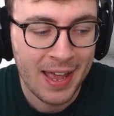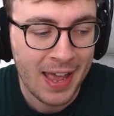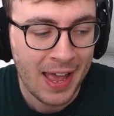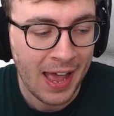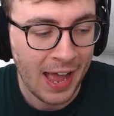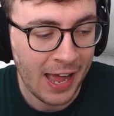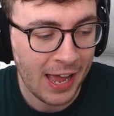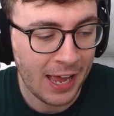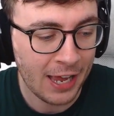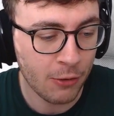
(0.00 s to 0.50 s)

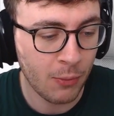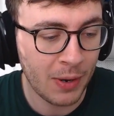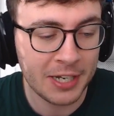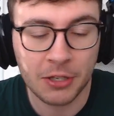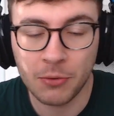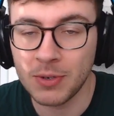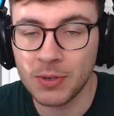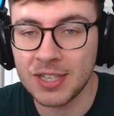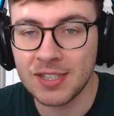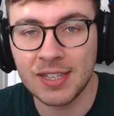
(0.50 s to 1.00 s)
Where do
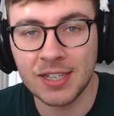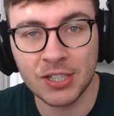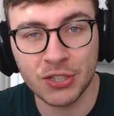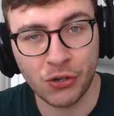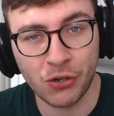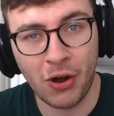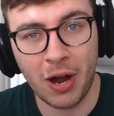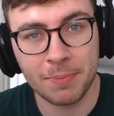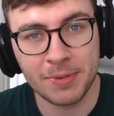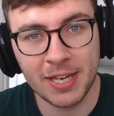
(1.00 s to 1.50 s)
you want to see
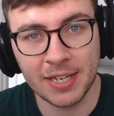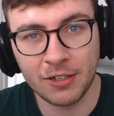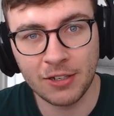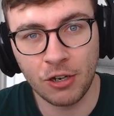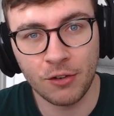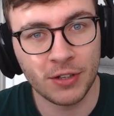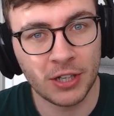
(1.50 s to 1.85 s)
Skrapz end off?